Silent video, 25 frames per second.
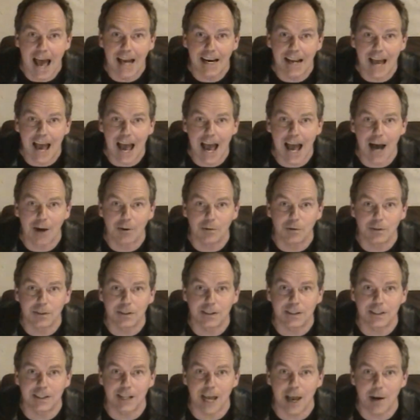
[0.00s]
and out
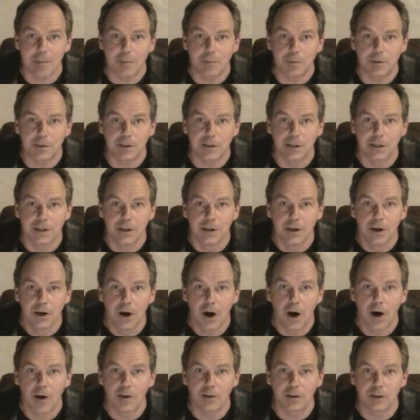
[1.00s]
stepped
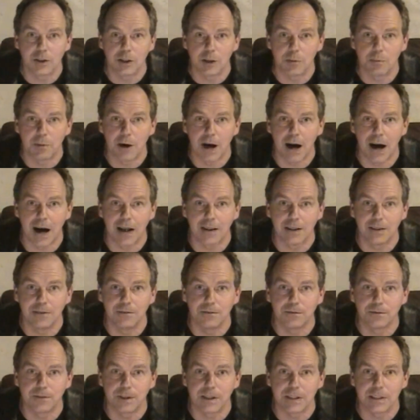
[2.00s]
onto the path
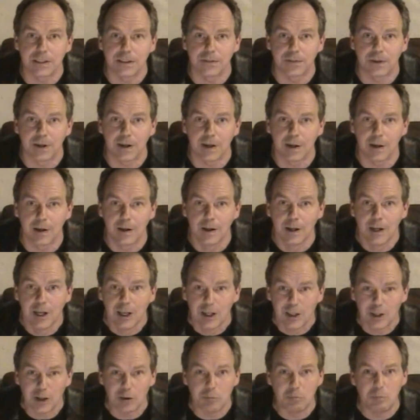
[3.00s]
in front of her
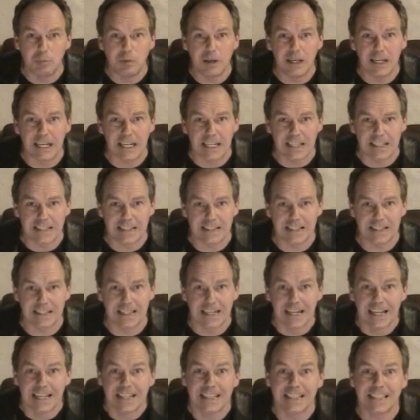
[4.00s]
the
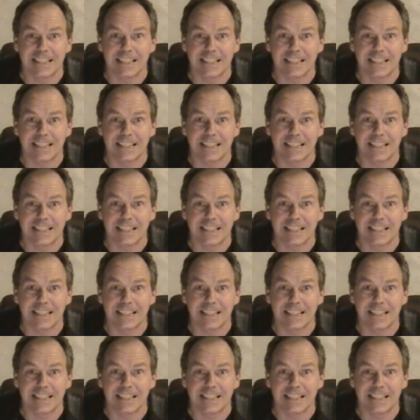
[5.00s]
biggest,